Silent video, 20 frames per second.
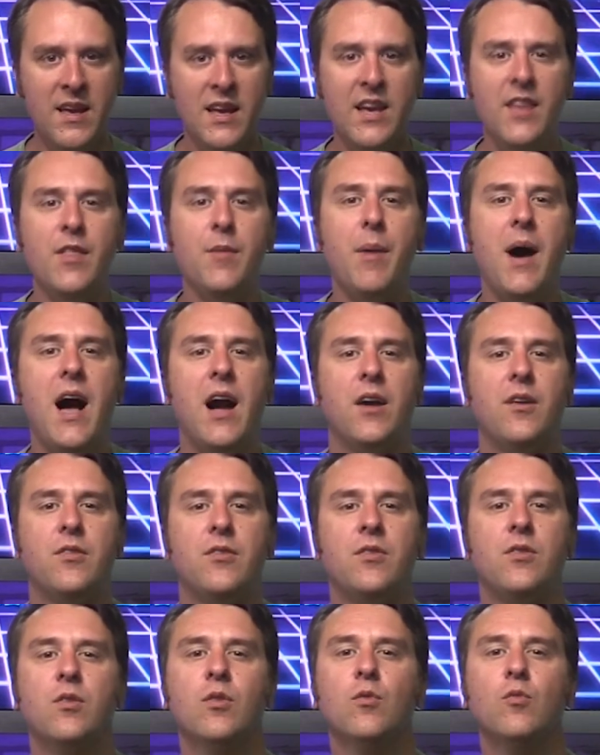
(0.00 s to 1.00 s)
In the
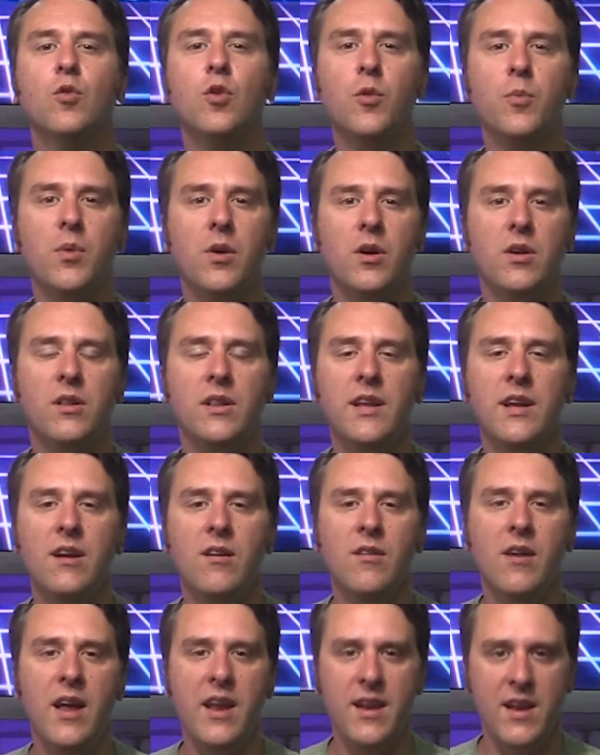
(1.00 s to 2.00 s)
box, rulebook
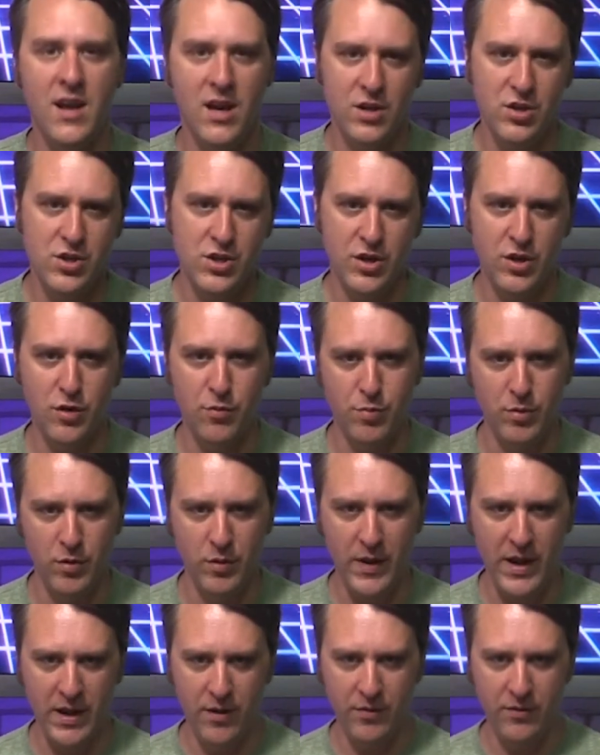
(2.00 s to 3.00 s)
clear and non-gender
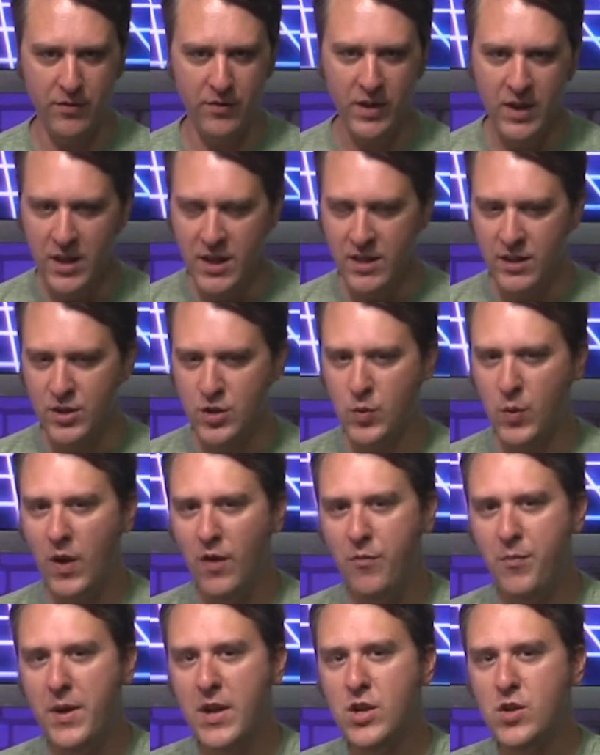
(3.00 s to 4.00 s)
pronouns. The
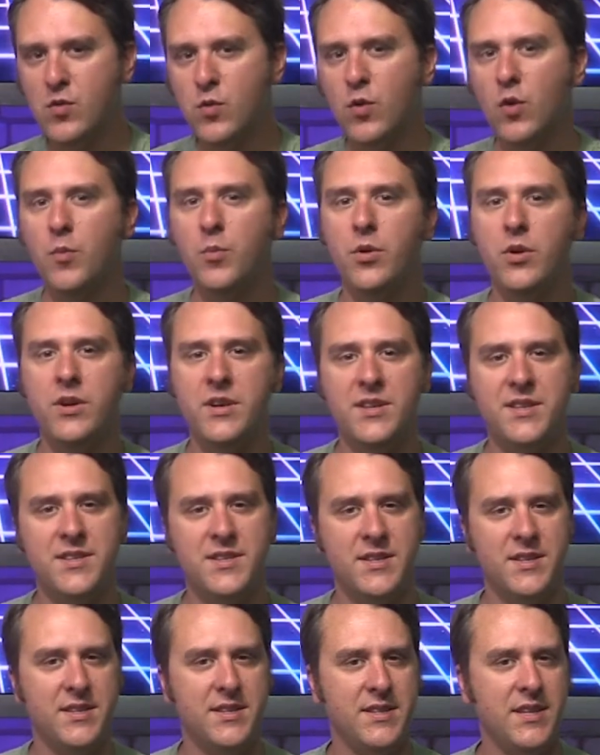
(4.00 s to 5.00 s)
twelve-page rulebook is
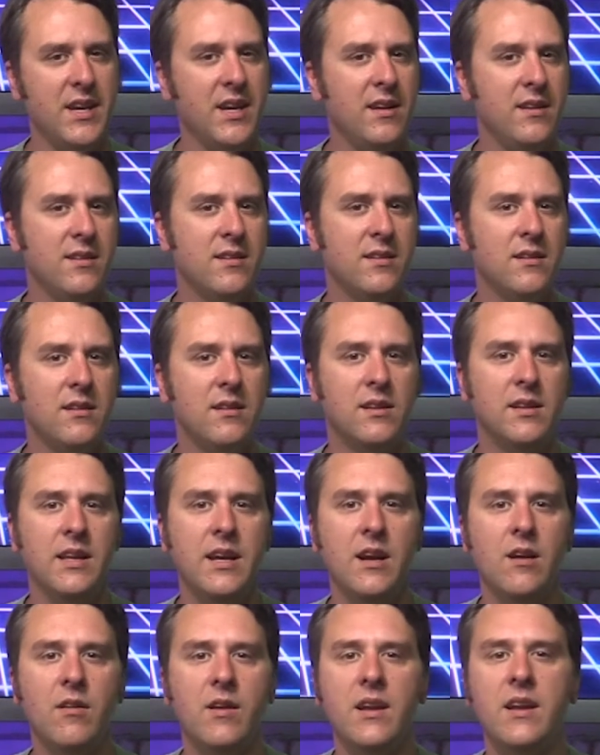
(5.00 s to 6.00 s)
succinct,
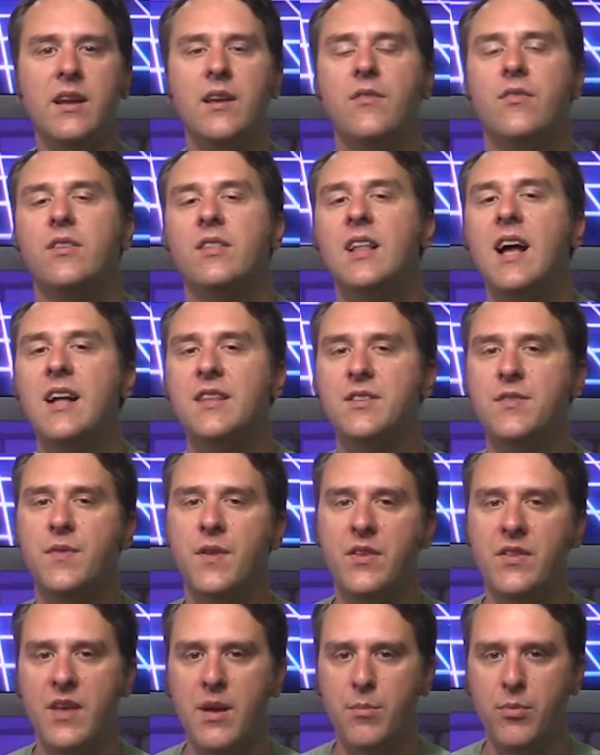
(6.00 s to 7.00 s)
clear, and gives lots of
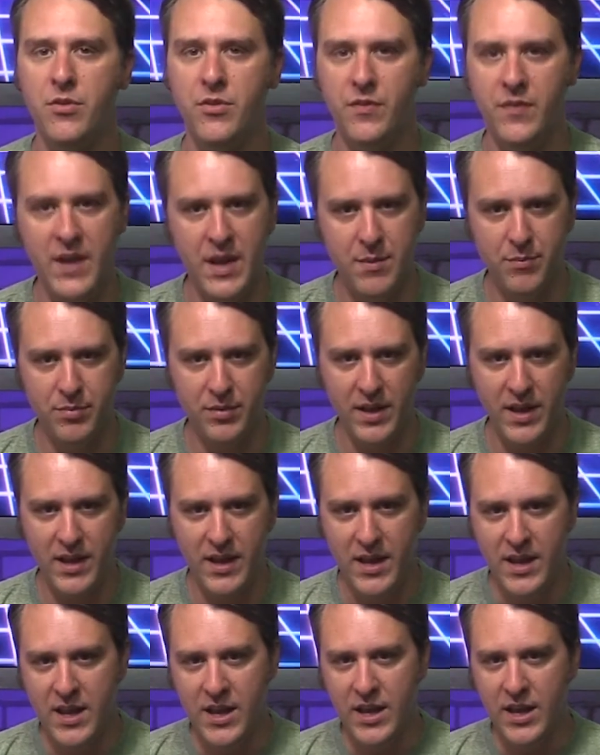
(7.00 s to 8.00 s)
examples of
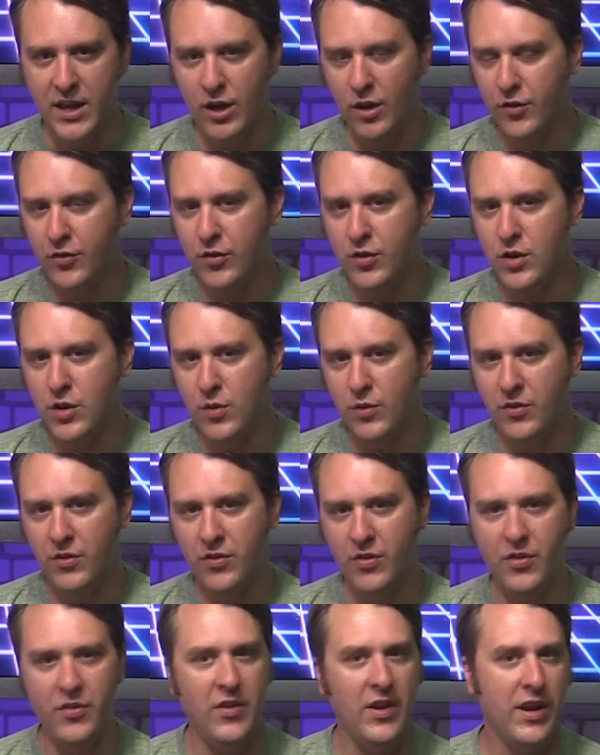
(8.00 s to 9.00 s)
gameplay. It also
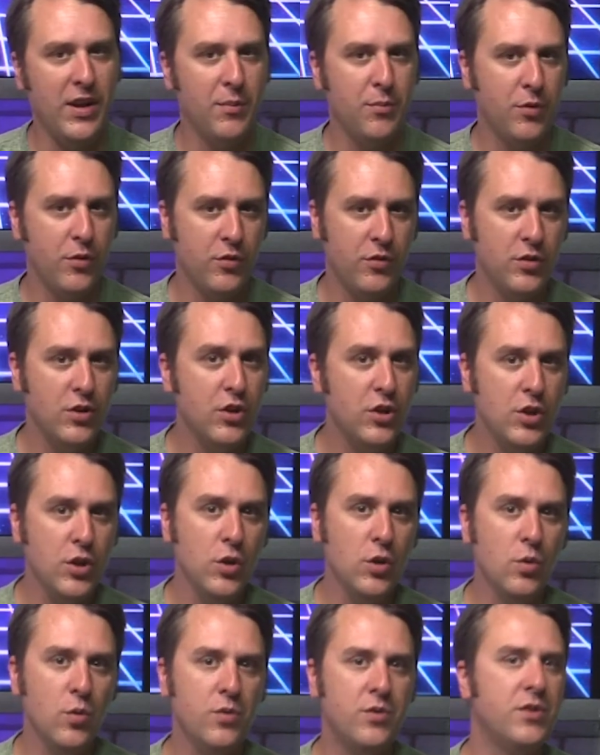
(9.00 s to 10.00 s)
uses the second person
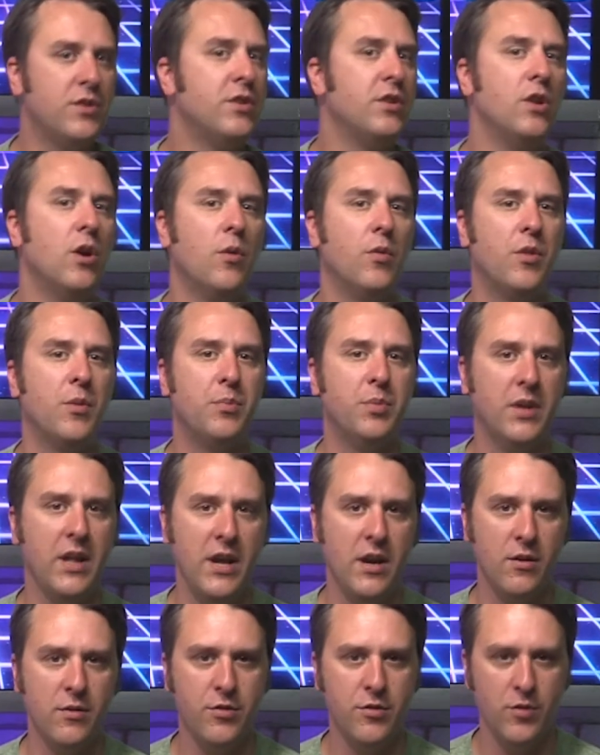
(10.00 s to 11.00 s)
you to denote the
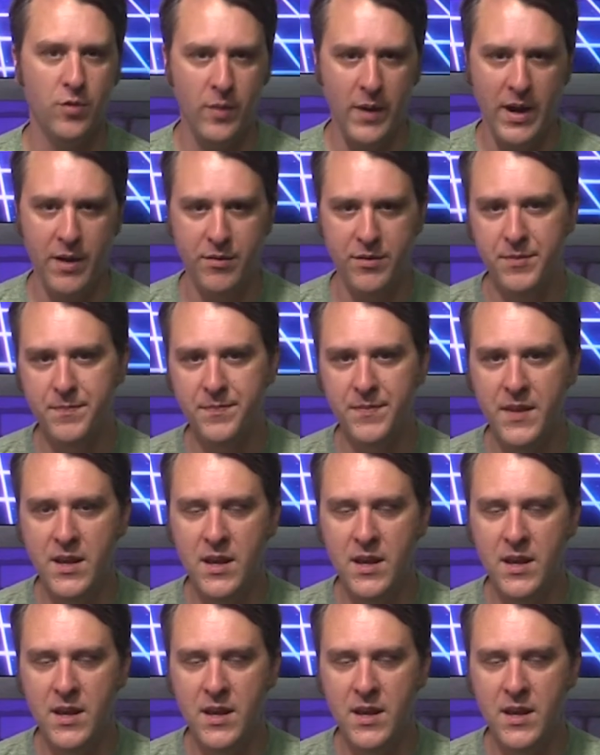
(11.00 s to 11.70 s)
player throughout.